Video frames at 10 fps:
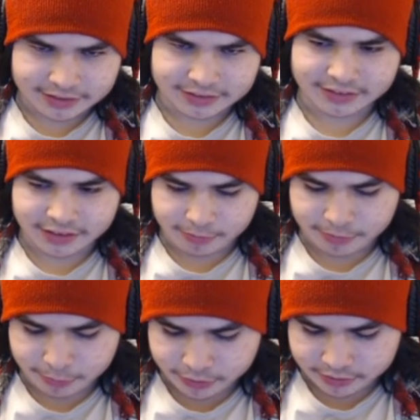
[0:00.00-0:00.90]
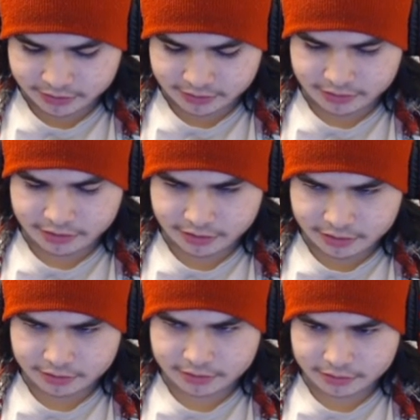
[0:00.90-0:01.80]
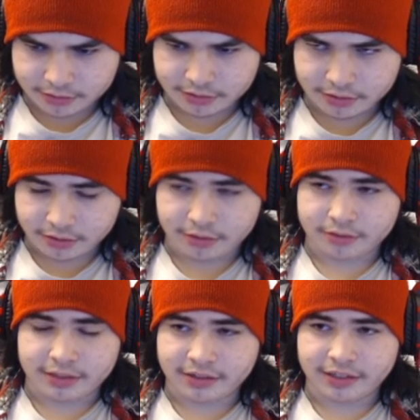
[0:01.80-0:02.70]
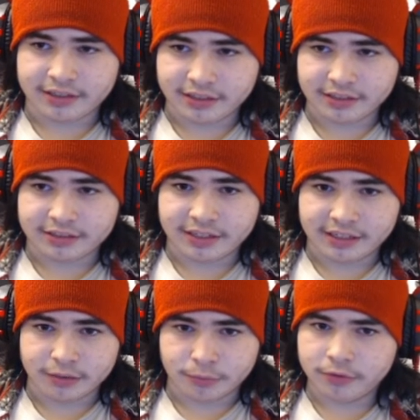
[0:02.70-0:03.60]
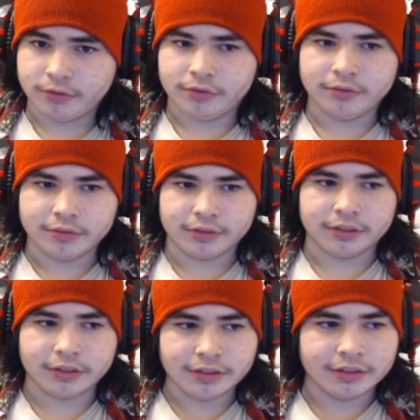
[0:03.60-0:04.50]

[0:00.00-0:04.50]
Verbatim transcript: She's helped me more than oh, I, I think anyone really.